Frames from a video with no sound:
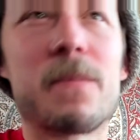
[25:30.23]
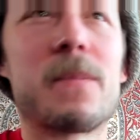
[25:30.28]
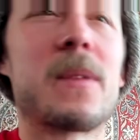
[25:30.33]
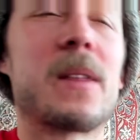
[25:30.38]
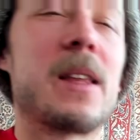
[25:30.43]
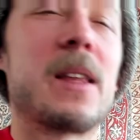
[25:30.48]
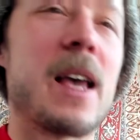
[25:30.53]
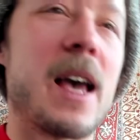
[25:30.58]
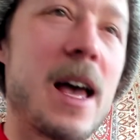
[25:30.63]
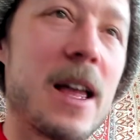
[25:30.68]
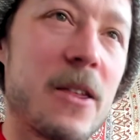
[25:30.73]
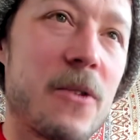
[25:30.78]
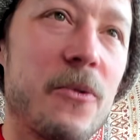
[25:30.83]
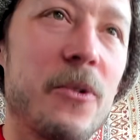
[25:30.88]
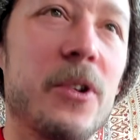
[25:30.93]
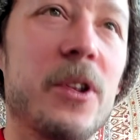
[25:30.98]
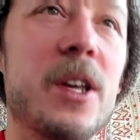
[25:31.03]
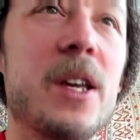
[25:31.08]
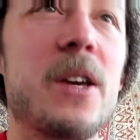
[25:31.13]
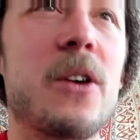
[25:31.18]
Yeah, it's a
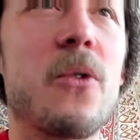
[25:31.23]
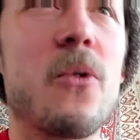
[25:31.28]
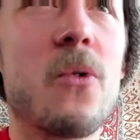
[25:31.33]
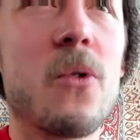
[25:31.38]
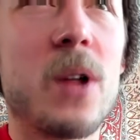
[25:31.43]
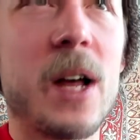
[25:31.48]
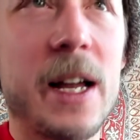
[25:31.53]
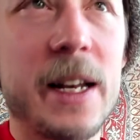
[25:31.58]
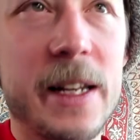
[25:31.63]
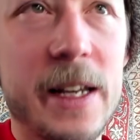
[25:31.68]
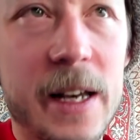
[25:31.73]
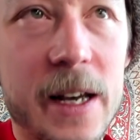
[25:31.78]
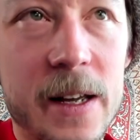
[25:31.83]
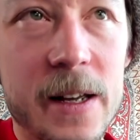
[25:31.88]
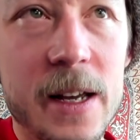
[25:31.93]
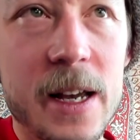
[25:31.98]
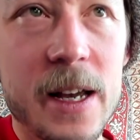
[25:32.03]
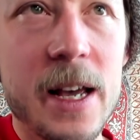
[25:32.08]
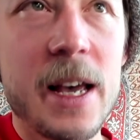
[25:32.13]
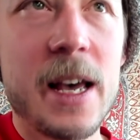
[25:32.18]
really cool idea.
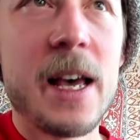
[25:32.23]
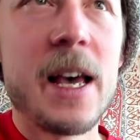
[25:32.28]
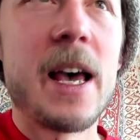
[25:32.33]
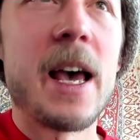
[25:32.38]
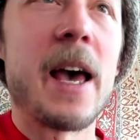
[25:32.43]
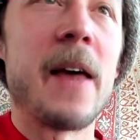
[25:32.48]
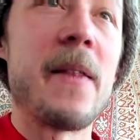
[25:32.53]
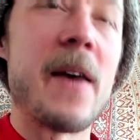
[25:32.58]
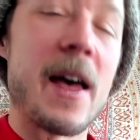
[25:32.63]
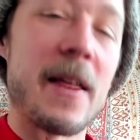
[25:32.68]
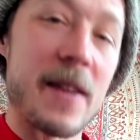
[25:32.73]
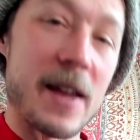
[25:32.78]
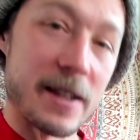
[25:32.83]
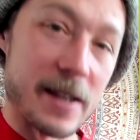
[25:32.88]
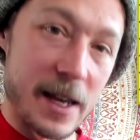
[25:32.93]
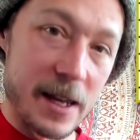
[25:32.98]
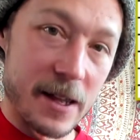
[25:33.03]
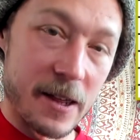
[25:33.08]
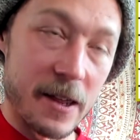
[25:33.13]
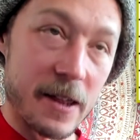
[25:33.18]
And then that
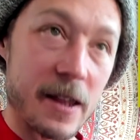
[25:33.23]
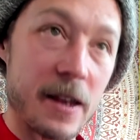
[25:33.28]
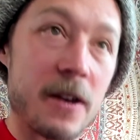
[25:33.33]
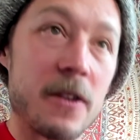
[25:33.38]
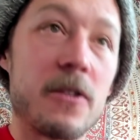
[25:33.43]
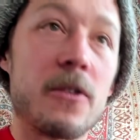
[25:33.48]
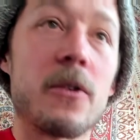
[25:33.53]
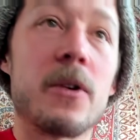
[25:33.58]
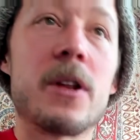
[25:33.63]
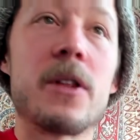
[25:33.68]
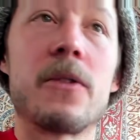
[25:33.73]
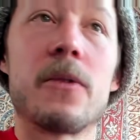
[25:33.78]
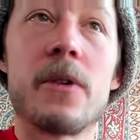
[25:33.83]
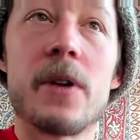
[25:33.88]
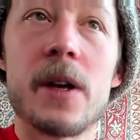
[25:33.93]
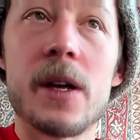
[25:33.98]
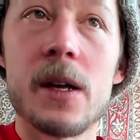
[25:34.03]
takes us into 33.